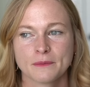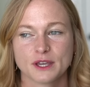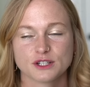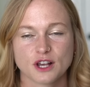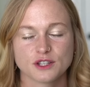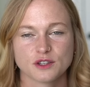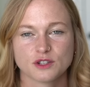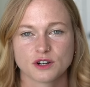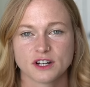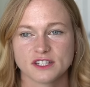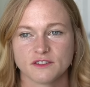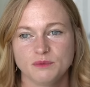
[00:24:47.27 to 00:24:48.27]
There's also
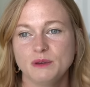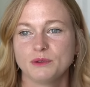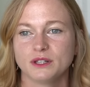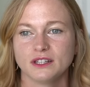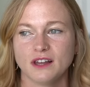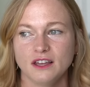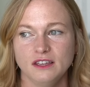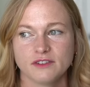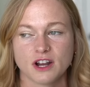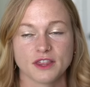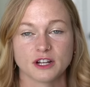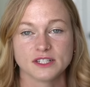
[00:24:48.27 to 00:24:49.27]
stories of people,
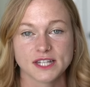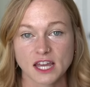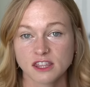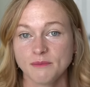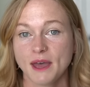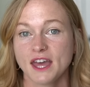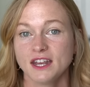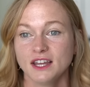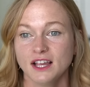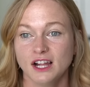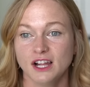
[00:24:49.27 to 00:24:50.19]
even on their deathbed,